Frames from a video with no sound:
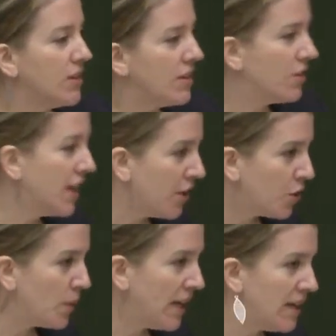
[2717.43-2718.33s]
you'll kill
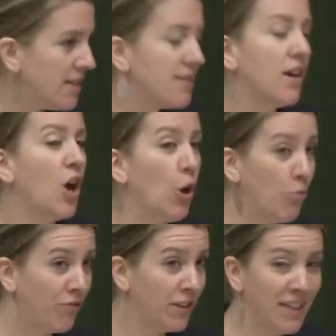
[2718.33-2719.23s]
the weeds,
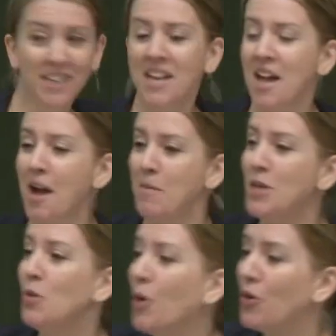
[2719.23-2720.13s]
hopefully, uh, but
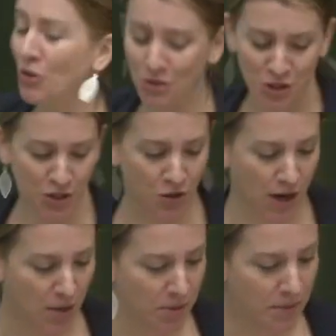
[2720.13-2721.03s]
you won't hurt your
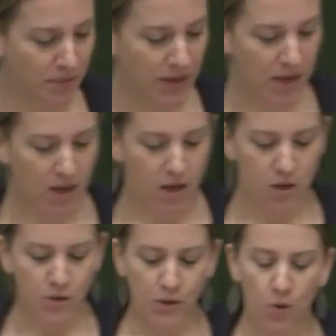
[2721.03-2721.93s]
crop.
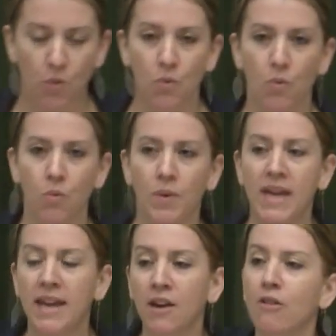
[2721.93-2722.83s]
So we
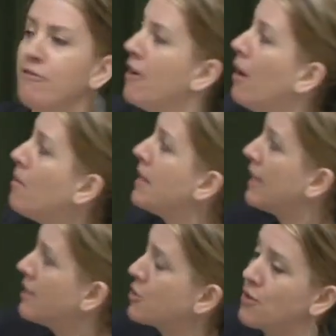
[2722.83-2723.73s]
hear from the
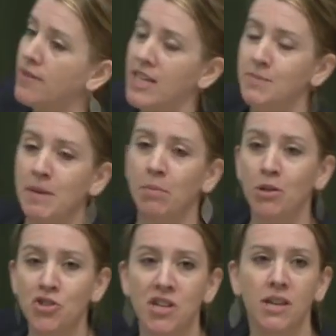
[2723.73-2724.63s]
industry that's been
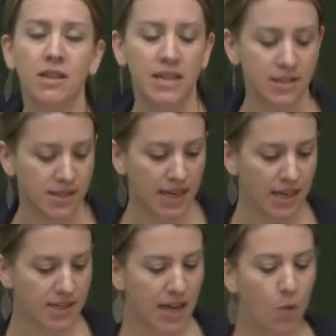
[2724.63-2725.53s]
pushing these
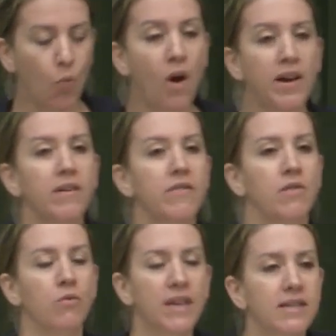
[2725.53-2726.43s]
seeds that one of
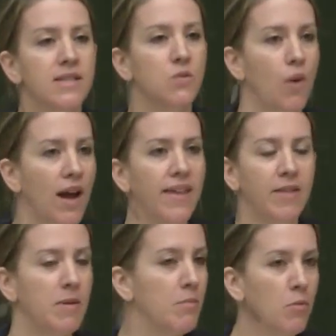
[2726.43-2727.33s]
the reasons why
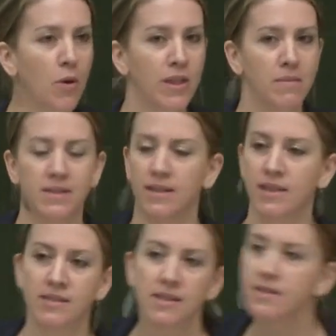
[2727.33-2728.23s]
they've been promoting them is that
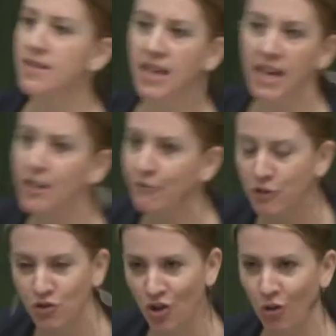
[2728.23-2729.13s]
this is the key to the
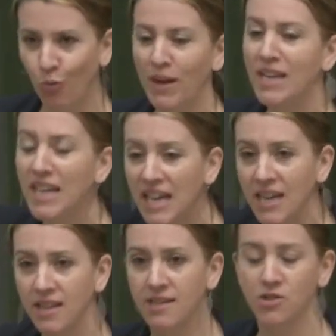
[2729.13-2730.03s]
future. We
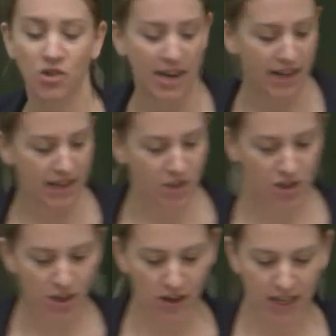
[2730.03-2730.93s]
need this genetic
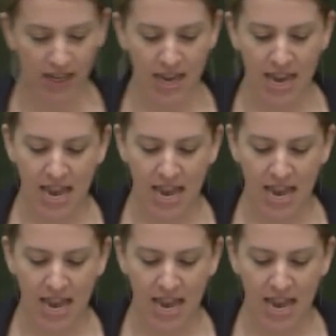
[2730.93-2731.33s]
engineering.